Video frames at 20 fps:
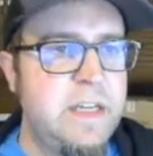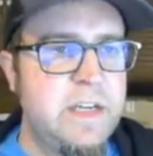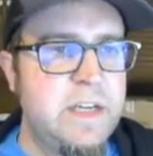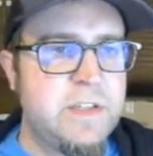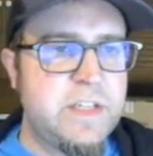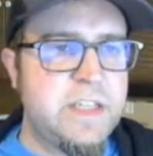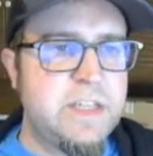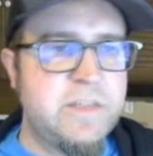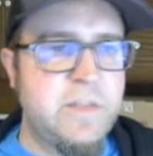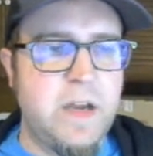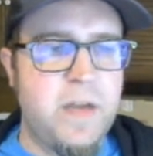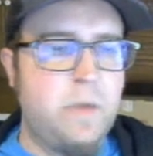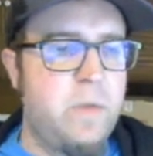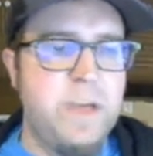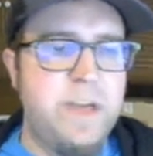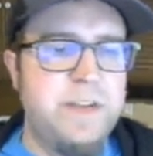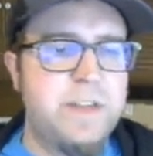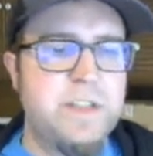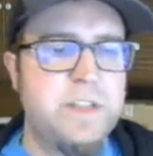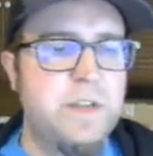So that's fine. We
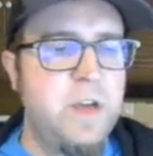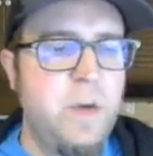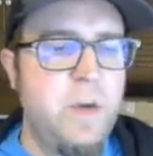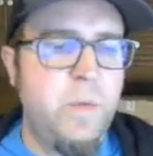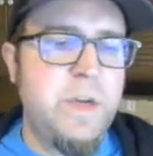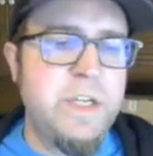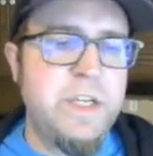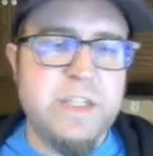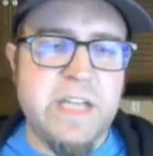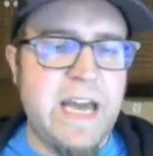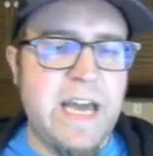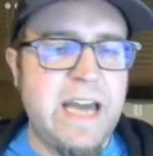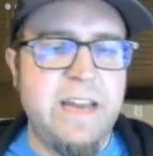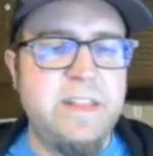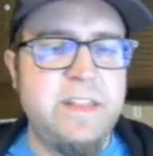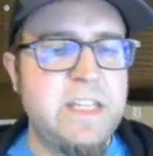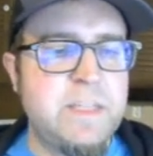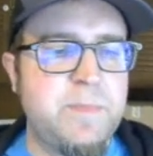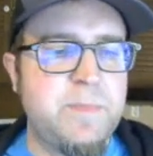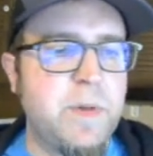can just
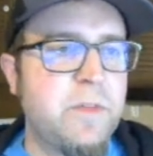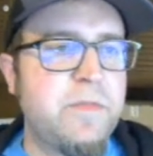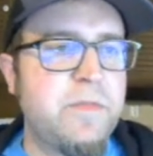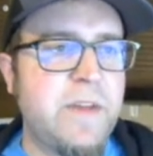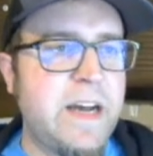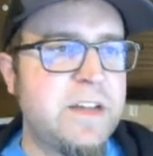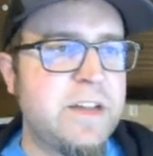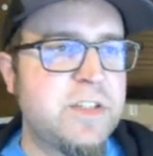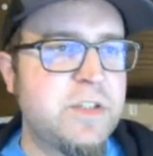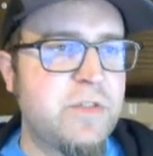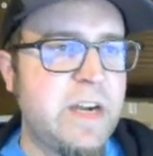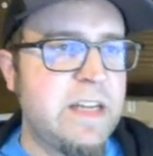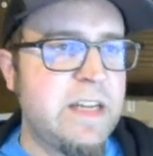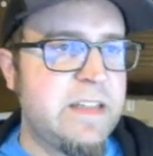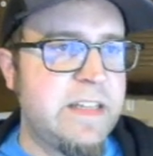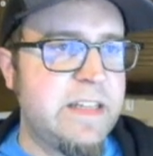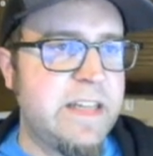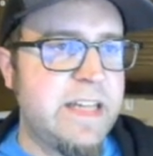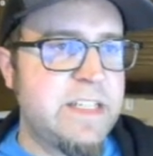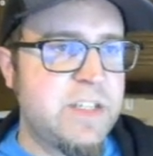edit these build files
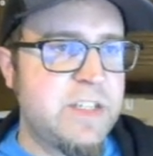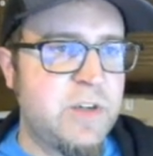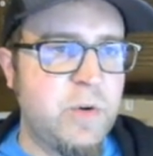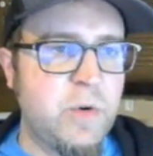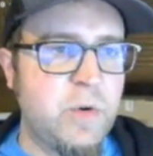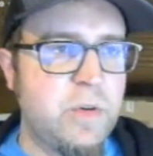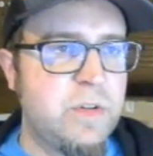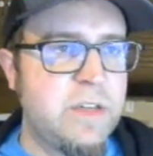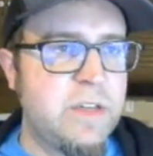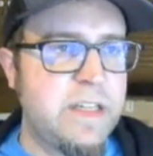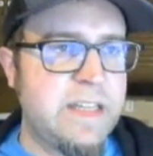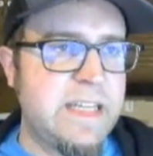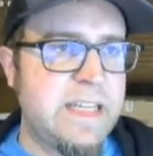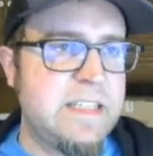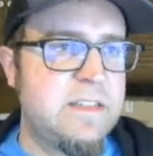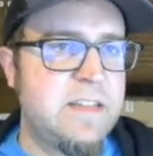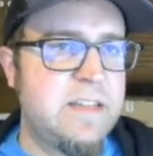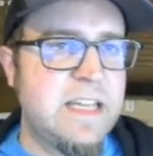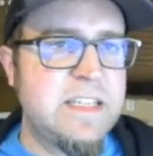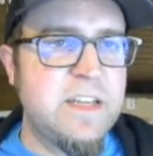directly. That's cool. Like
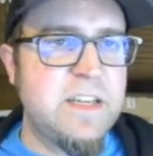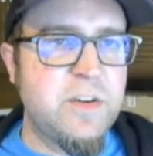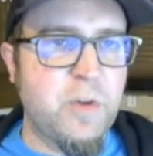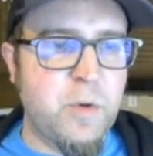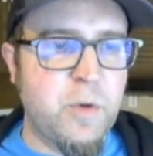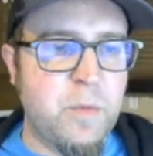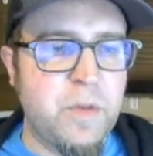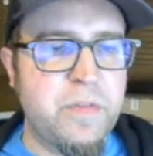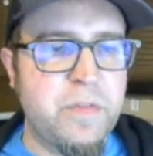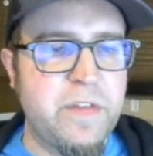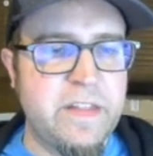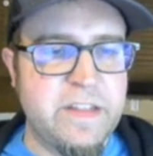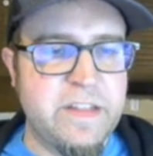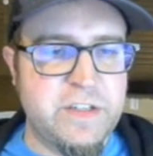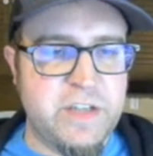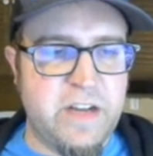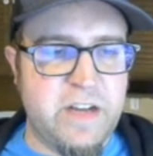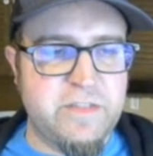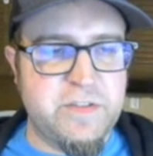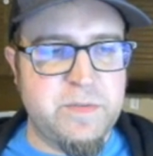that's a normal thing that
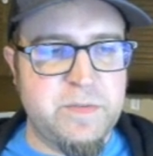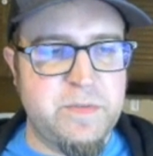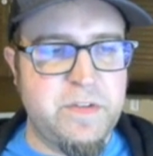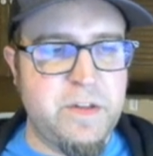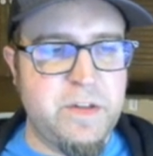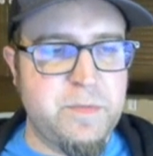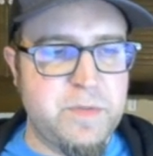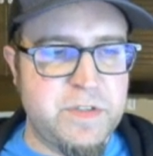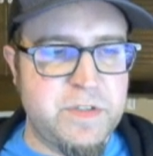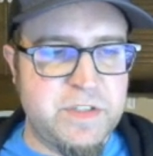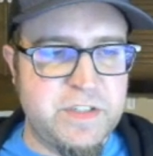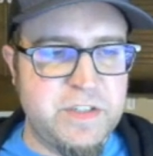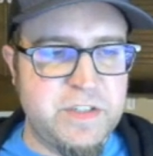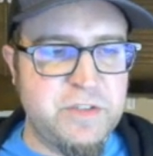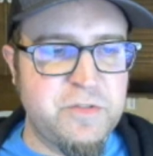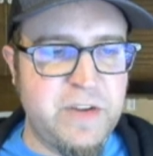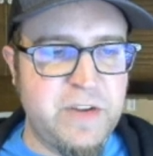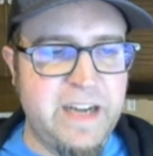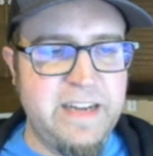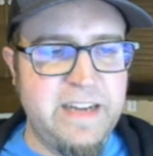JavaScript developers
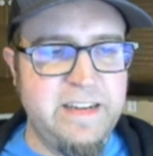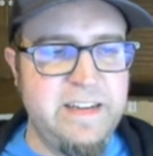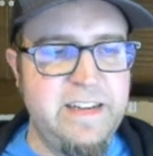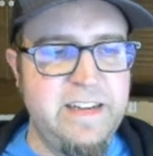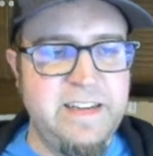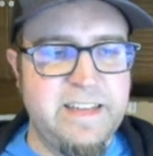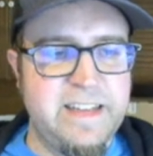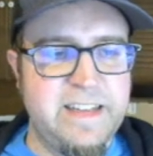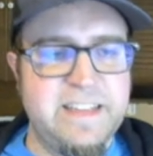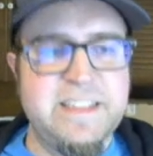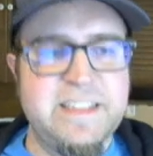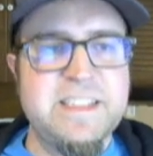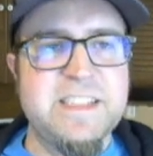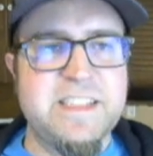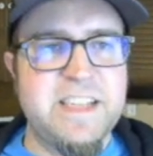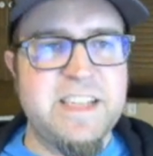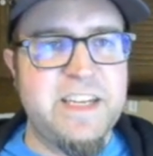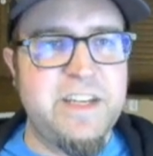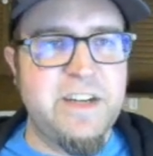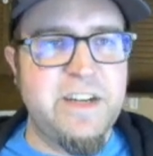do, right? Like this
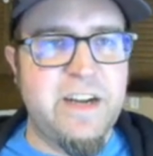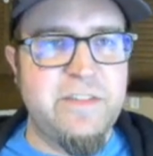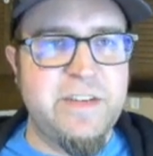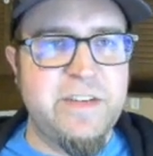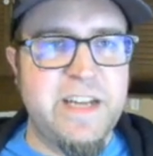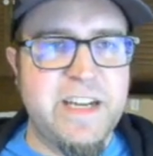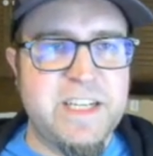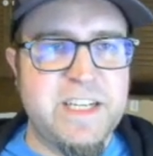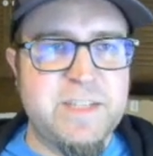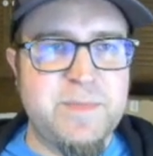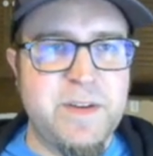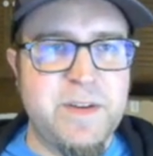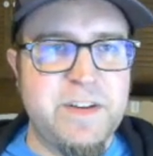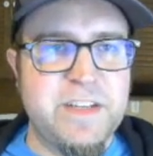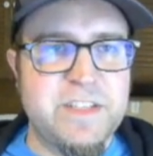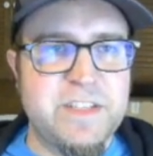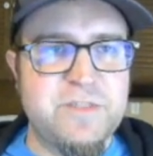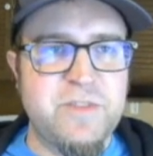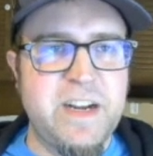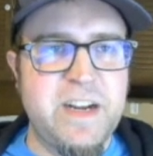is like your everyday
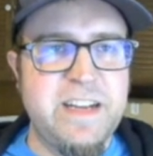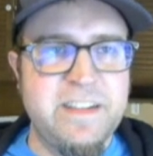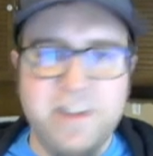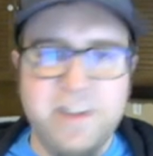experience, right?